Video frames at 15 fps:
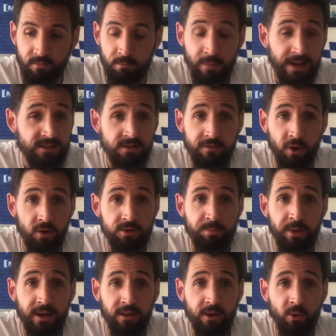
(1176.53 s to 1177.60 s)
Massive loss,
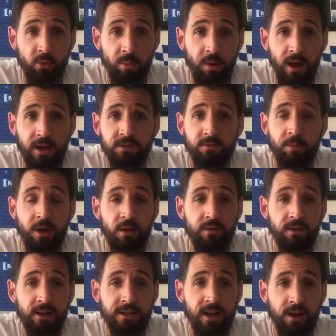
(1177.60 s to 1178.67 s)
bigger than all the players for me. I
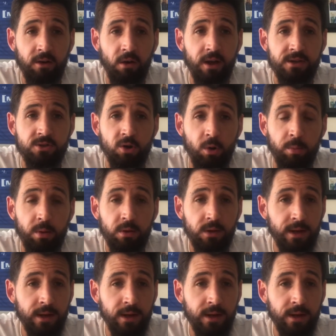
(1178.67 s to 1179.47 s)
think he's done a great job.